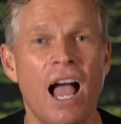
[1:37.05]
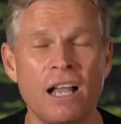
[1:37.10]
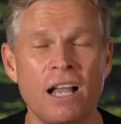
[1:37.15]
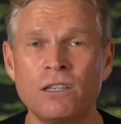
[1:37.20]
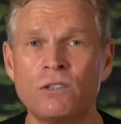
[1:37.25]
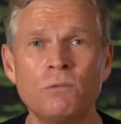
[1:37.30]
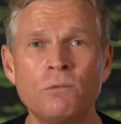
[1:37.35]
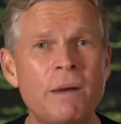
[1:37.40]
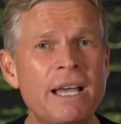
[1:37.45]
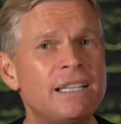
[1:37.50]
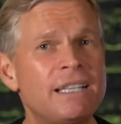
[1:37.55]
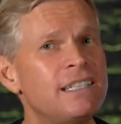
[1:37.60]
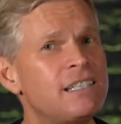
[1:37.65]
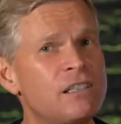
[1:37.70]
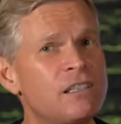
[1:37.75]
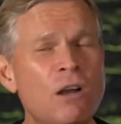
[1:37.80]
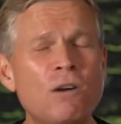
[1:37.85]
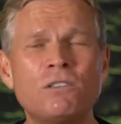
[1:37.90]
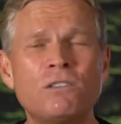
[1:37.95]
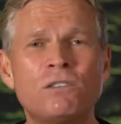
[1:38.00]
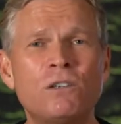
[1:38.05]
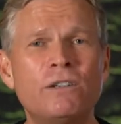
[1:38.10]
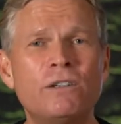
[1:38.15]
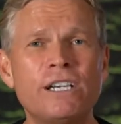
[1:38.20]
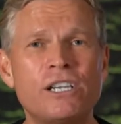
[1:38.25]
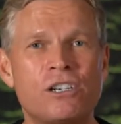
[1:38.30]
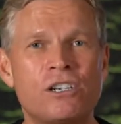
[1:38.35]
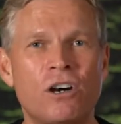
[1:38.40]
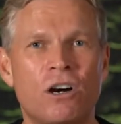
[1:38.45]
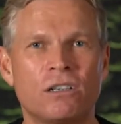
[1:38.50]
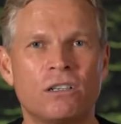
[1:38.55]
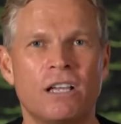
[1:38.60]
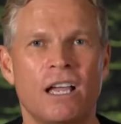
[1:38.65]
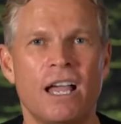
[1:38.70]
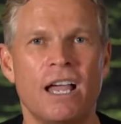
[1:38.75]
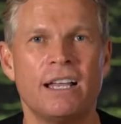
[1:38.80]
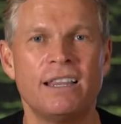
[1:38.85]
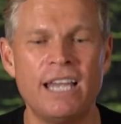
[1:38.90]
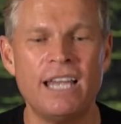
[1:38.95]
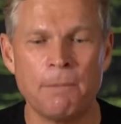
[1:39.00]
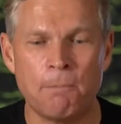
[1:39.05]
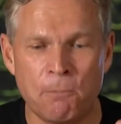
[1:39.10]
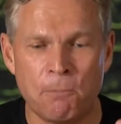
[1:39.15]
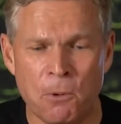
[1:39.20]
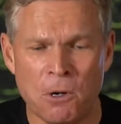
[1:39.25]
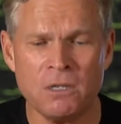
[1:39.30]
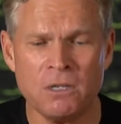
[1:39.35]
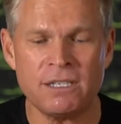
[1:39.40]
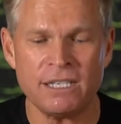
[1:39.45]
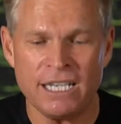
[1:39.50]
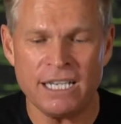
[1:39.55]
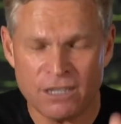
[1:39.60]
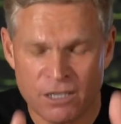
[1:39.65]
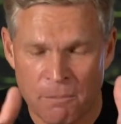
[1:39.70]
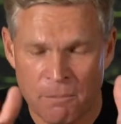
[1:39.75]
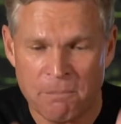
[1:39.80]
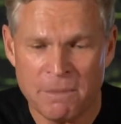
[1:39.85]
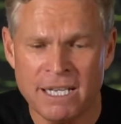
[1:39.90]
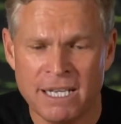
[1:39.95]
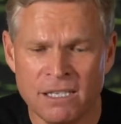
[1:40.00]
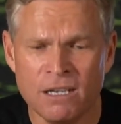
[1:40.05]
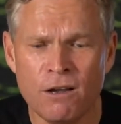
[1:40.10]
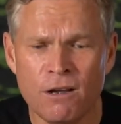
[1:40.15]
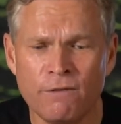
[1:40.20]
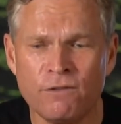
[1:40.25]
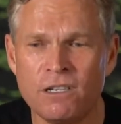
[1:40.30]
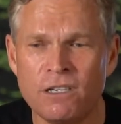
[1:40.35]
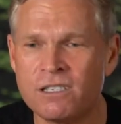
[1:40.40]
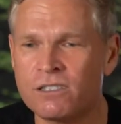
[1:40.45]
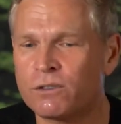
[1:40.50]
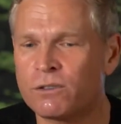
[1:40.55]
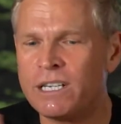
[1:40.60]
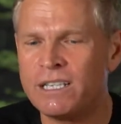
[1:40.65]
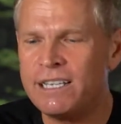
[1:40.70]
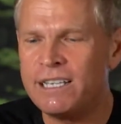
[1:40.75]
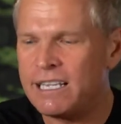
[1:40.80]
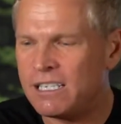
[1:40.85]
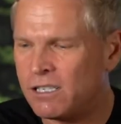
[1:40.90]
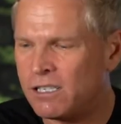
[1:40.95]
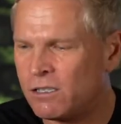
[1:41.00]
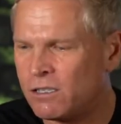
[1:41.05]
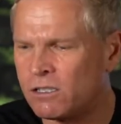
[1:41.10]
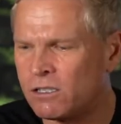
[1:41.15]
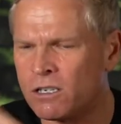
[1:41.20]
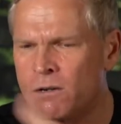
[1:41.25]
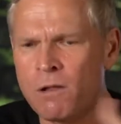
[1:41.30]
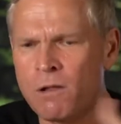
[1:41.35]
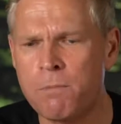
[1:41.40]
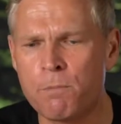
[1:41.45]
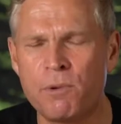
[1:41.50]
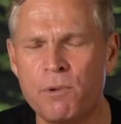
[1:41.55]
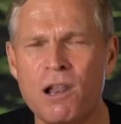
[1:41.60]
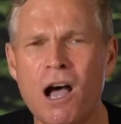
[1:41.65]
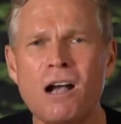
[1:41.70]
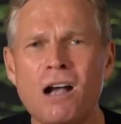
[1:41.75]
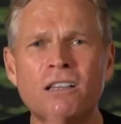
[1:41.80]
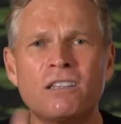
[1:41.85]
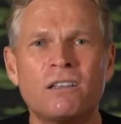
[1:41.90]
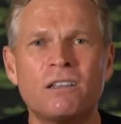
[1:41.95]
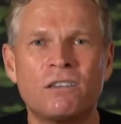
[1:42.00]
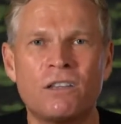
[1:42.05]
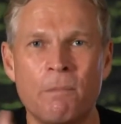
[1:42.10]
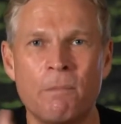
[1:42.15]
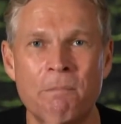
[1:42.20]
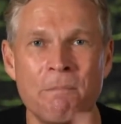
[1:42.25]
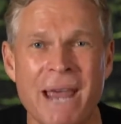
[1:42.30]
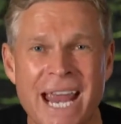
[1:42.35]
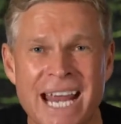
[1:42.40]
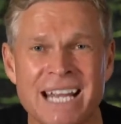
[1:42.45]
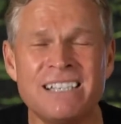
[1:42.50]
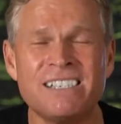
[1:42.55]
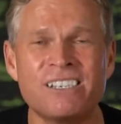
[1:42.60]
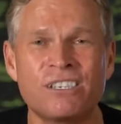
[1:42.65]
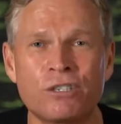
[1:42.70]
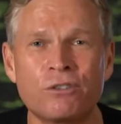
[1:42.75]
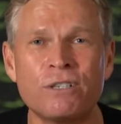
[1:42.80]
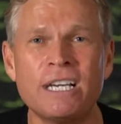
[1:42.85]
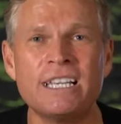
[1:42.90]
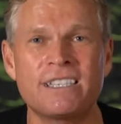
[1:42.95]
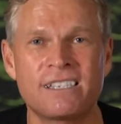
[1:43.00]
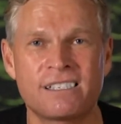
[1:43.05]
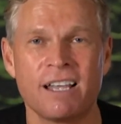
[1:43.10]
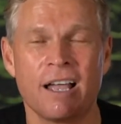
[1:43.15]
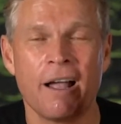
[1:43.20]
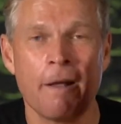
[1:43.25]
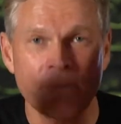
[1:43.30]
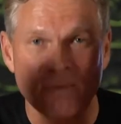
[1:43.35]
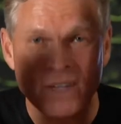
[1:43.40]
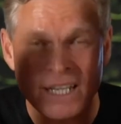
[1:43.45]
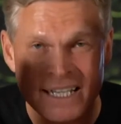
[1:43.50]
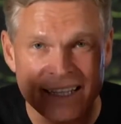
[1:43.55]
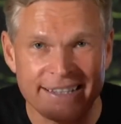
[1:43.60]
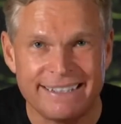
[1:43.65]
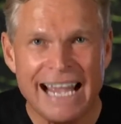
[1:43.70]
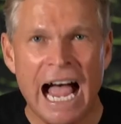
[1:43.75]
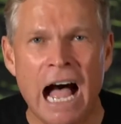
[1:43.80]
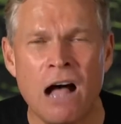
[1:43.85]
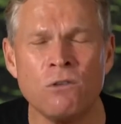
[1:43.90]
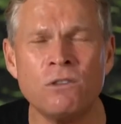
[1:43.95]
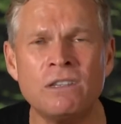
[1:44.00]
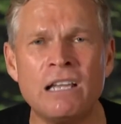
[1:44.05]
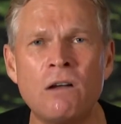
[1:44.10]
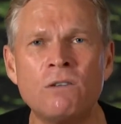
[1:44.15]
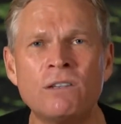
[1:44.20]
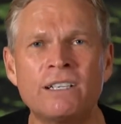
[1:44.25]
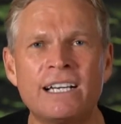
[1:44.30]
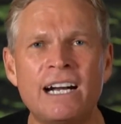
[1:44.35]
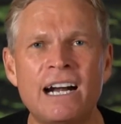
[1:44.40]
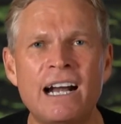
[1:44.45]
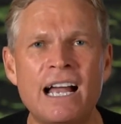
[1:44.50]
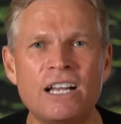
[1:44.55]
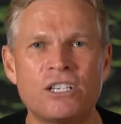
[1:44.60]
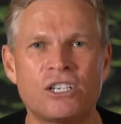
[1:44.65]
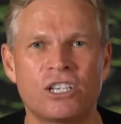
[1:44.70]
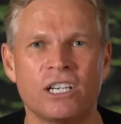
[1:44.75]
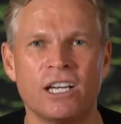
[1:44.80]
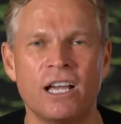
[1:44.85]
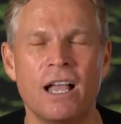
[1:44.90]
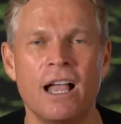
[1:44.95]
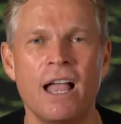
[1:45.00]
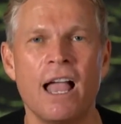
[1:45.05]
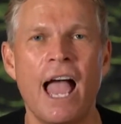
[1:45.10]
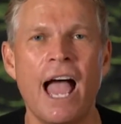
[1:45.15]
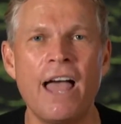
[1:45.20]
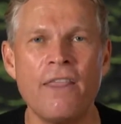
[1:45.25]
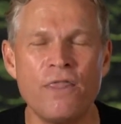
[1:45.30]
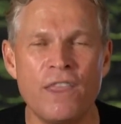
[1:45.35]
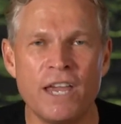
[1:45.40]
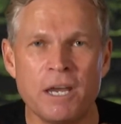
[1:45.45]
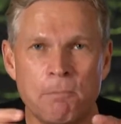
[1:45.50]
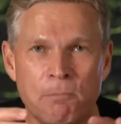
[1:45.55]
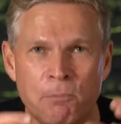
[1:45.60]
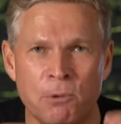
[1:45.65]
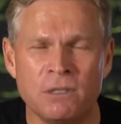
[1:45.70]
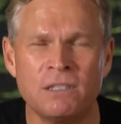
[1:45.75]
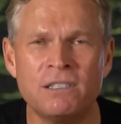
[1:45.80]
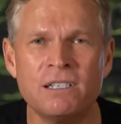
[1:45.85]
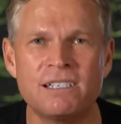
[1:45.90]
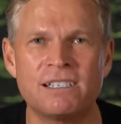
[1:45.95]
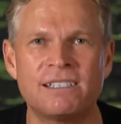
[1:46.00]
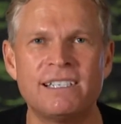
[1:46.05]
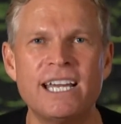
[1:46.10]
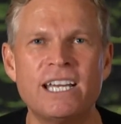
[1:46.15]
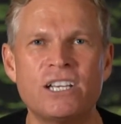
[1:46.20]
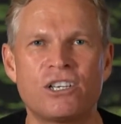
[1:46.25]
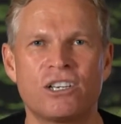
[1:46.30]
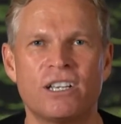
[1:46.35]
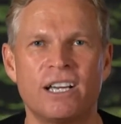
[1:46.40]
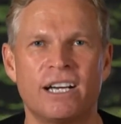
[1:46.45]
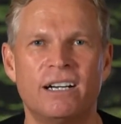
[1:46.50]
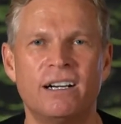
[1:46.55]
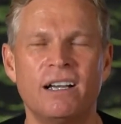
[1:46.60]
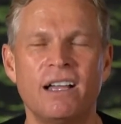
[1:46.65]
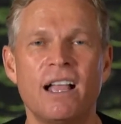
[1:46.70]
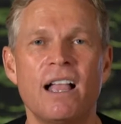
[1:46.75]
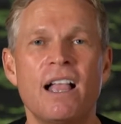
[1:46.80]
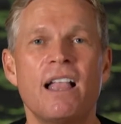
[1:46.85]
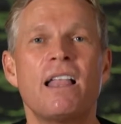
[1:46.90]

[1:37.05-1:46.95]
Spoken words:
And to make this long story short, they put in the middle of the street, they blocked the main streets in downtown Karachi, and they put a stage there.